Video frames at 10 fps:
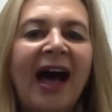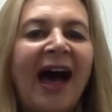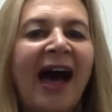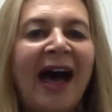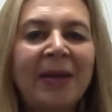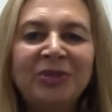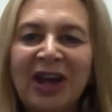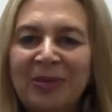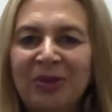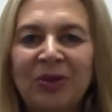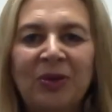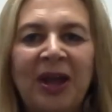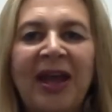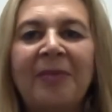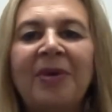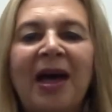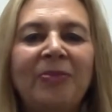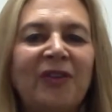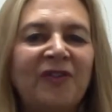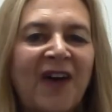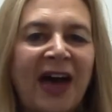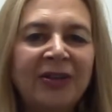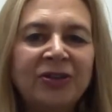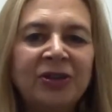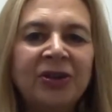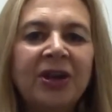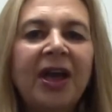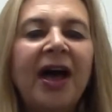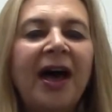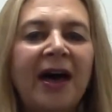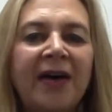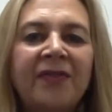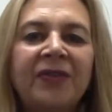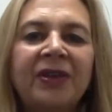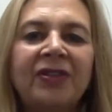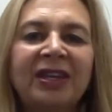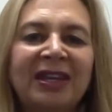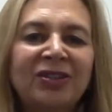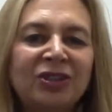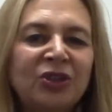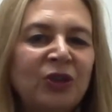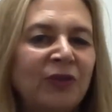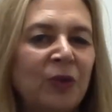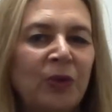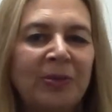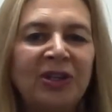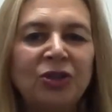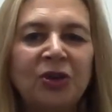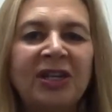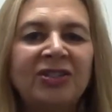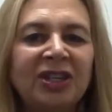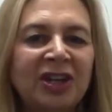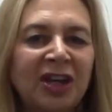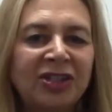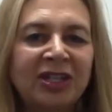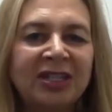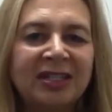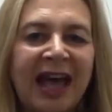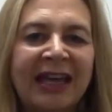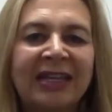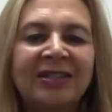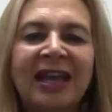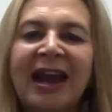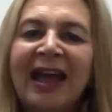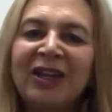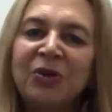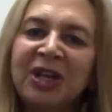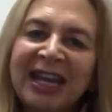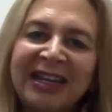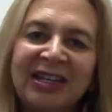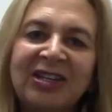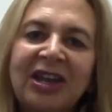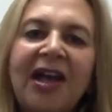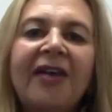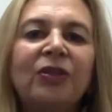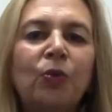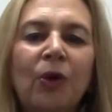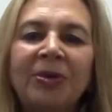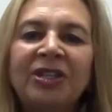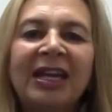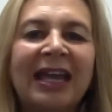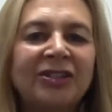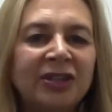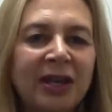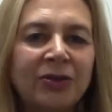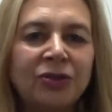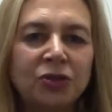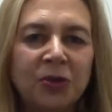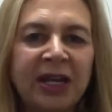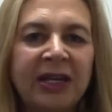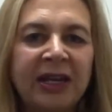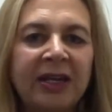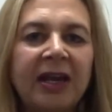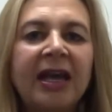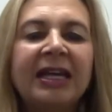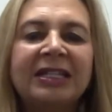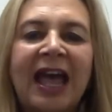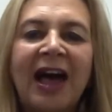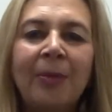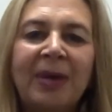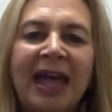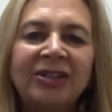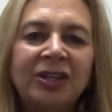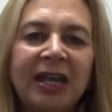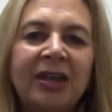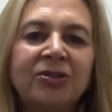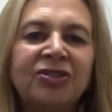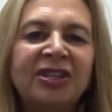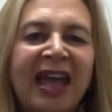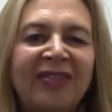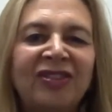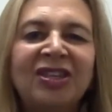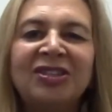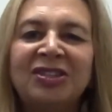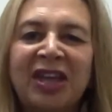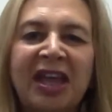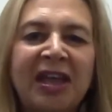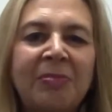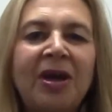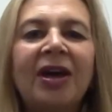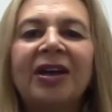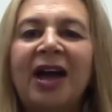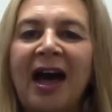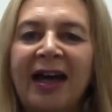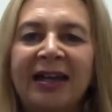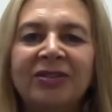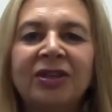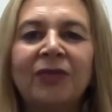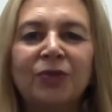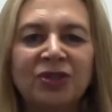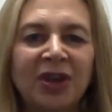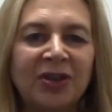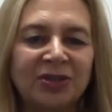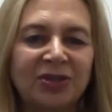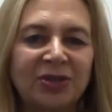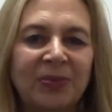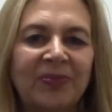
I'm Donna Milgram. I'm the founder of the Institute for Women in Trades, Technology, and Science, and I created the Woman Tech Educators Training to help educators get these same kinds of results.